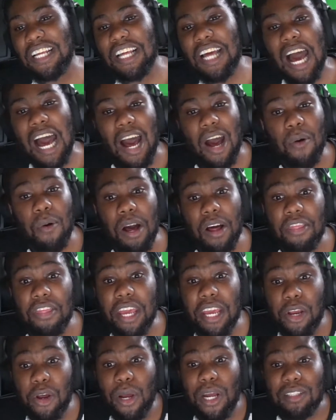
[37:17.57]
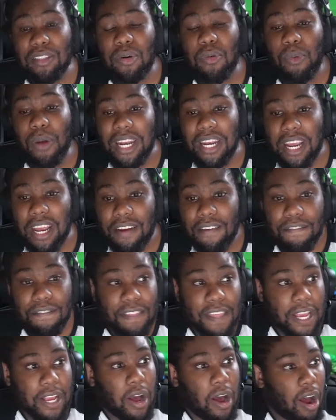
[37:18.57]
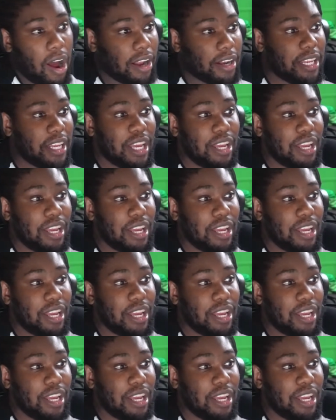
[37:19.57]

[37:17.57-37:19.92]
How are they going to win it if they can't